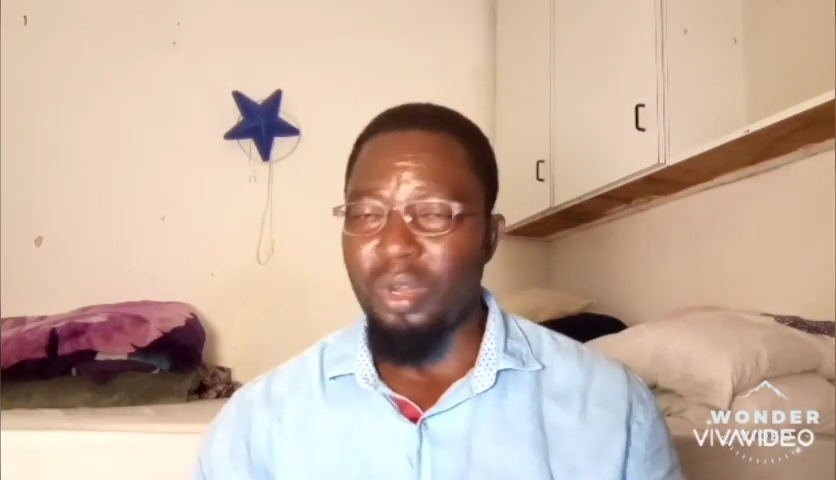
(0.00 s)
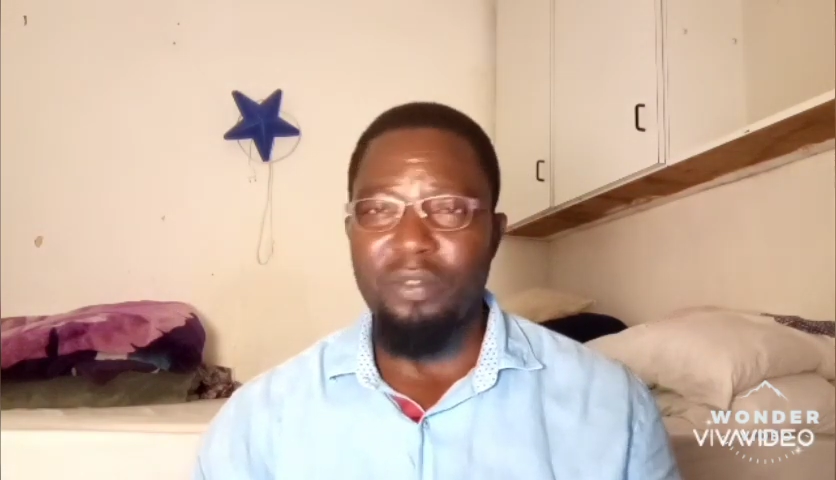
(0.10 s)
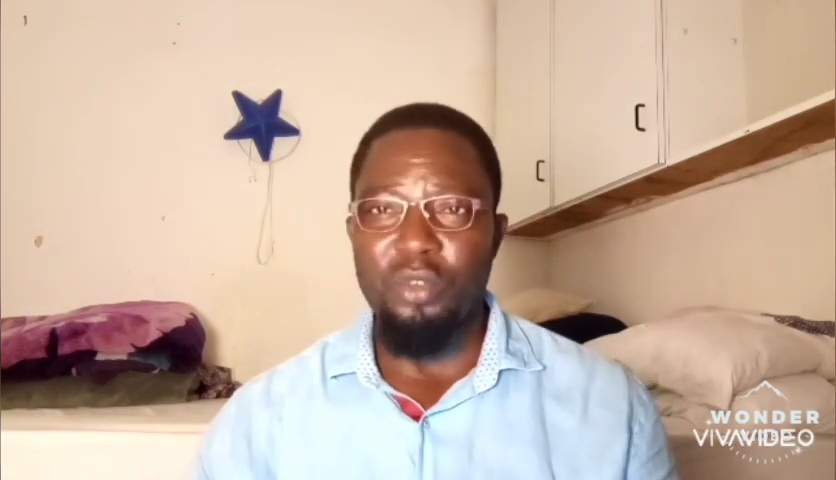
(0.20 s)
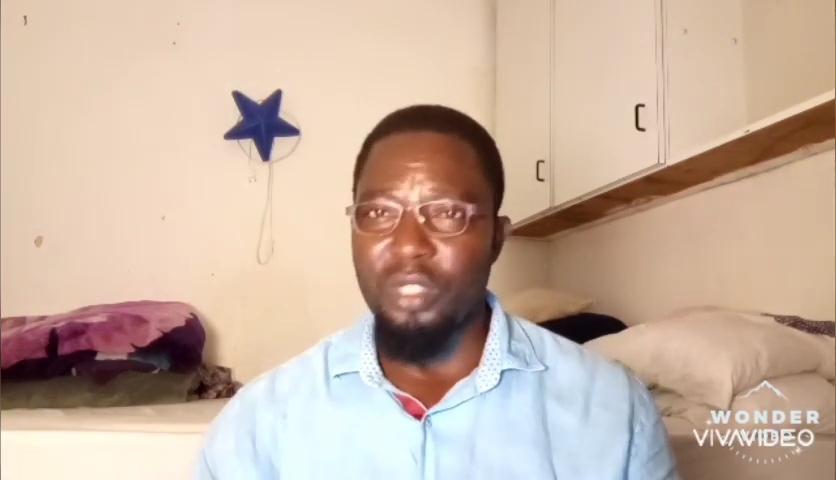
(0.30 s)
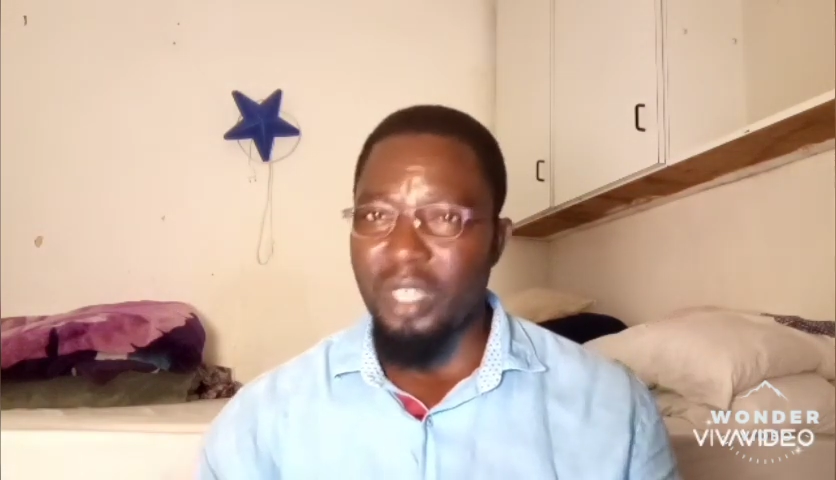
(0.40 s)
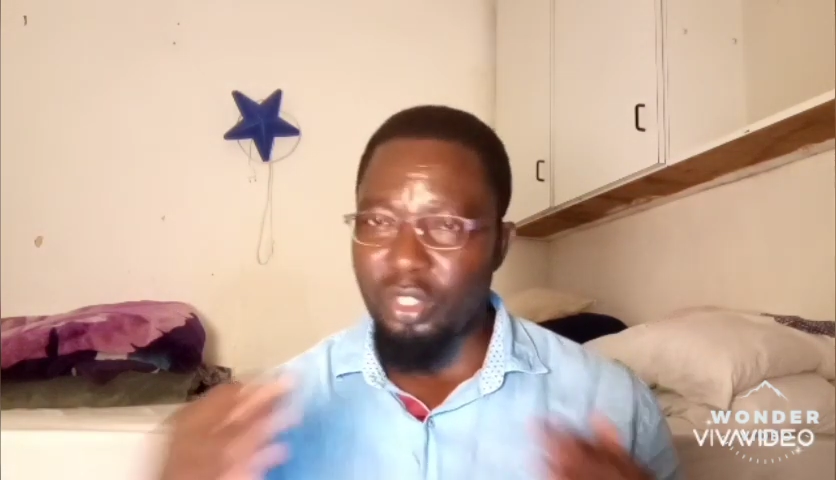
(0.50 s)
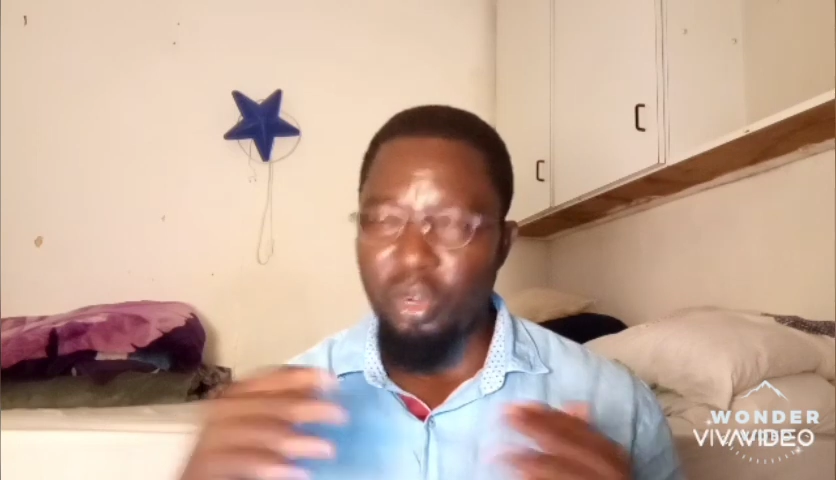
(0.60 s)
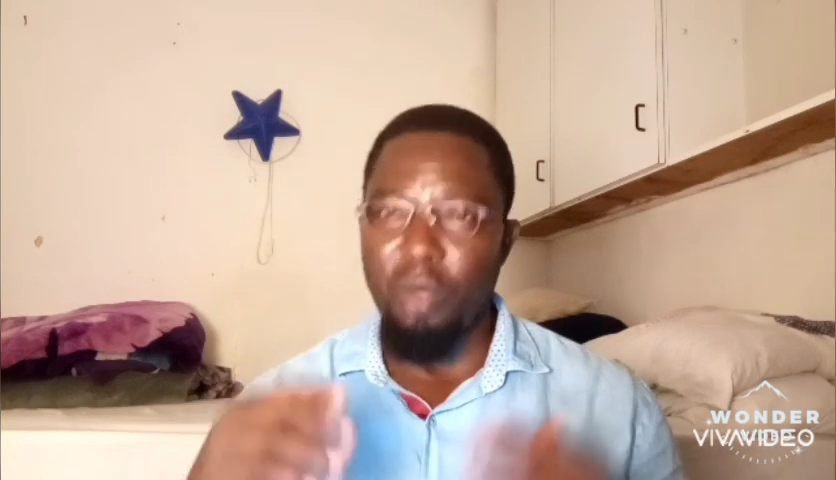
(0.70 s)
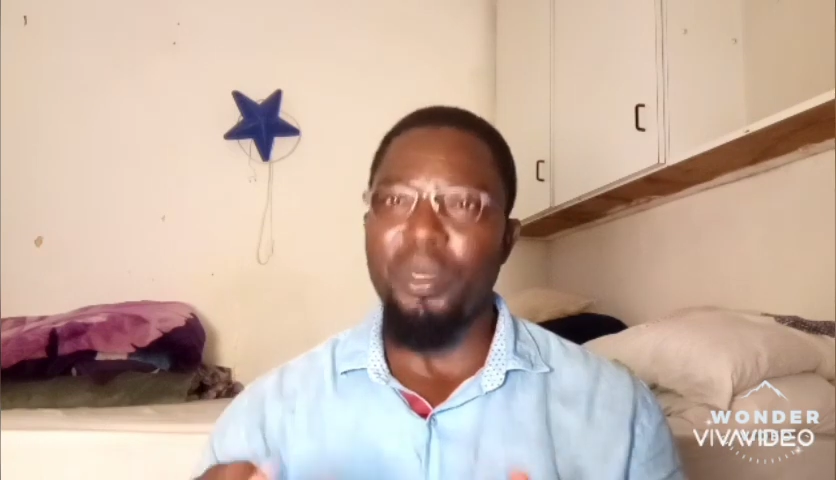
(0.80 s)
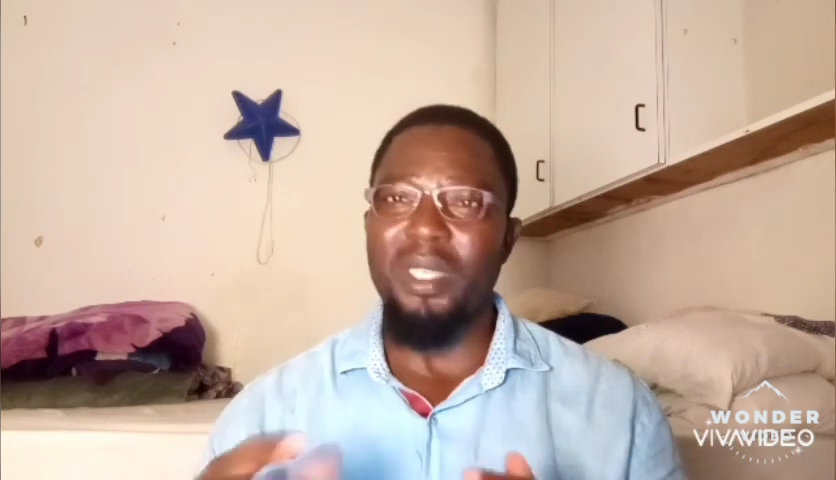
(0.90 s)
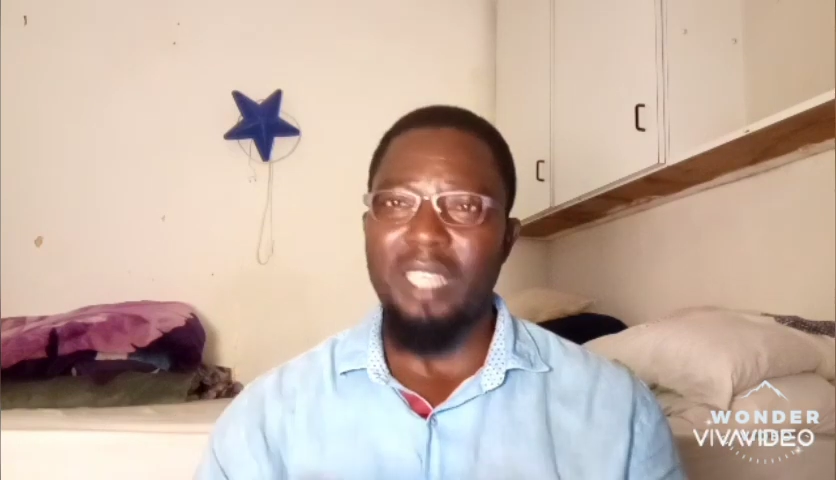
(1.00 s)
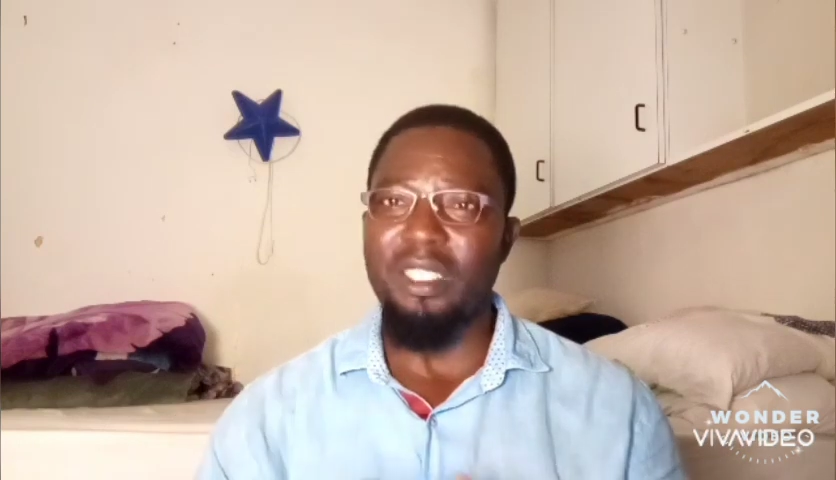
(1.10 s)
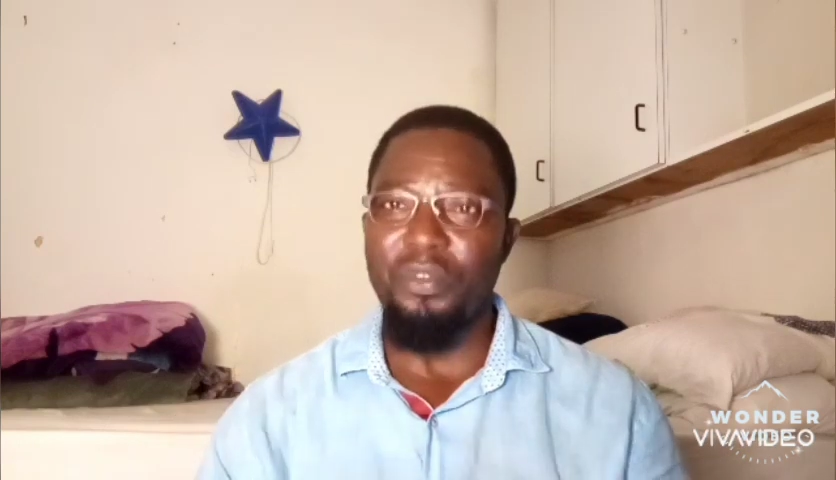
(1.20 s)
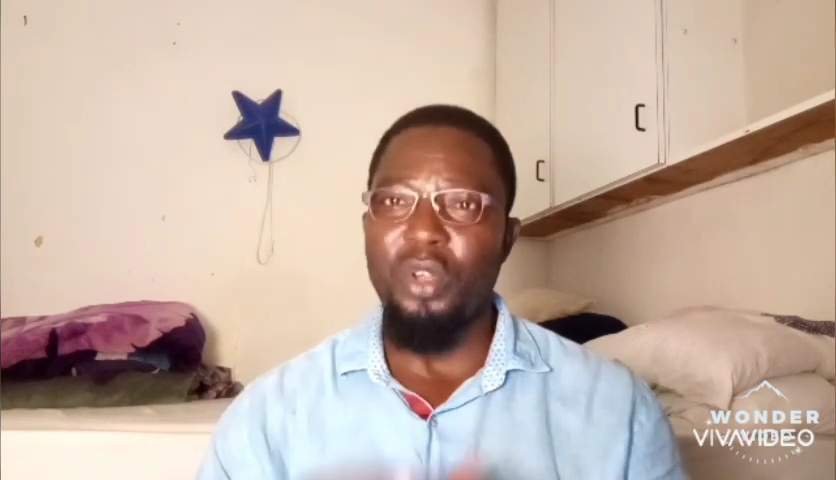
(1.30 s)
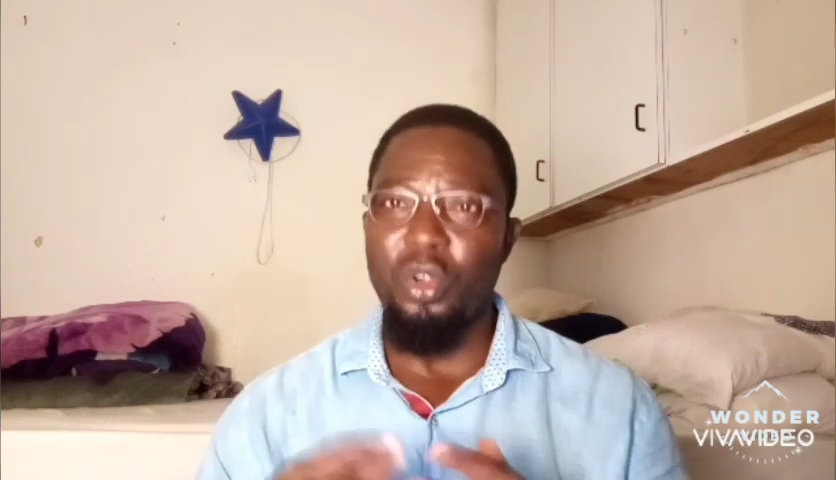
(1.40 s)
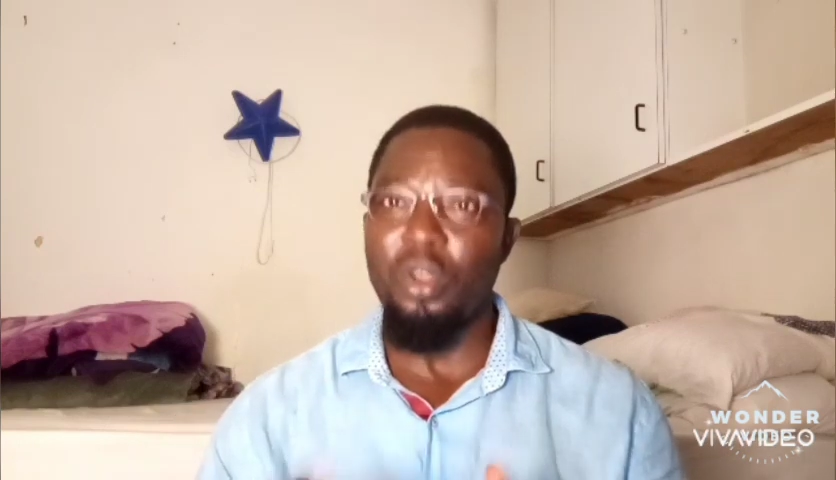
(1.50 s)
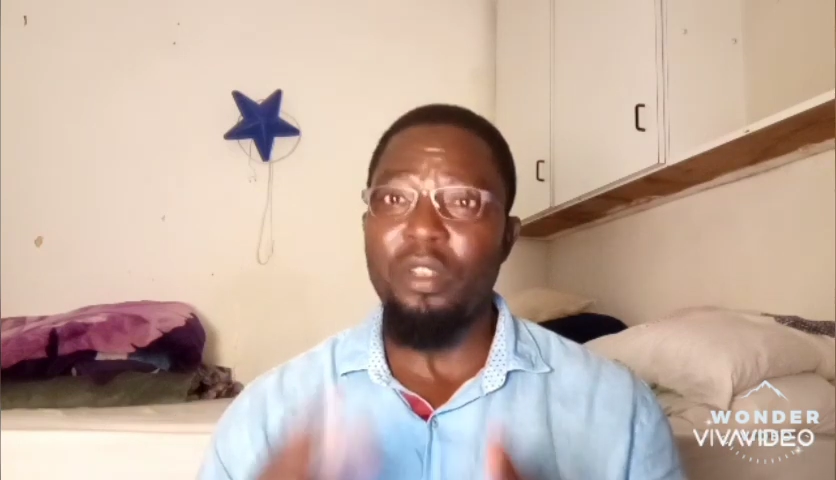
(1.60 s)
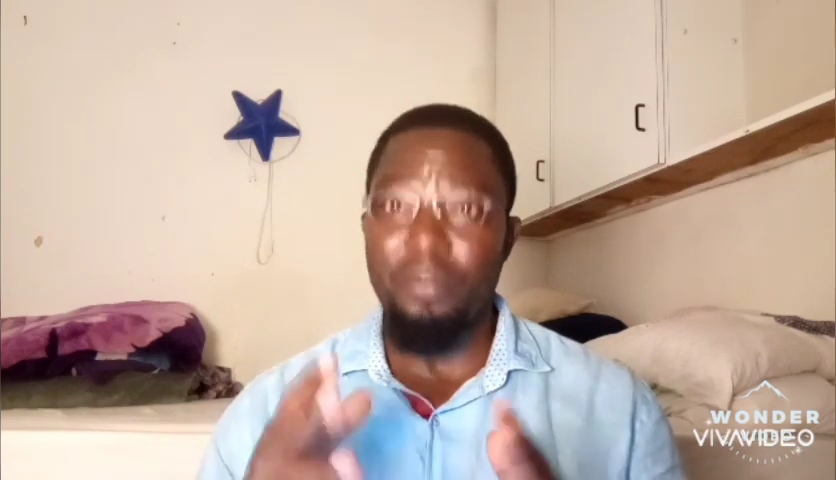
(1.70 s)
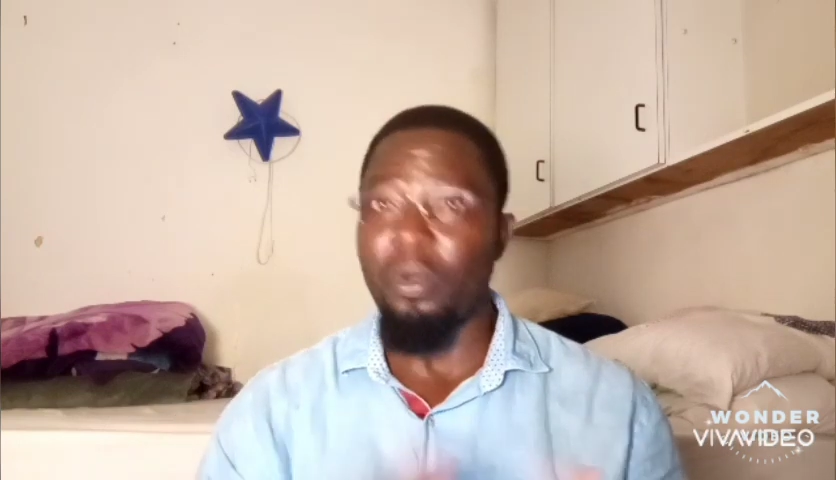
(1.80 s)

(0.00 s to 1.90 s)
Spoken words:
You have to dress corporate as if you're going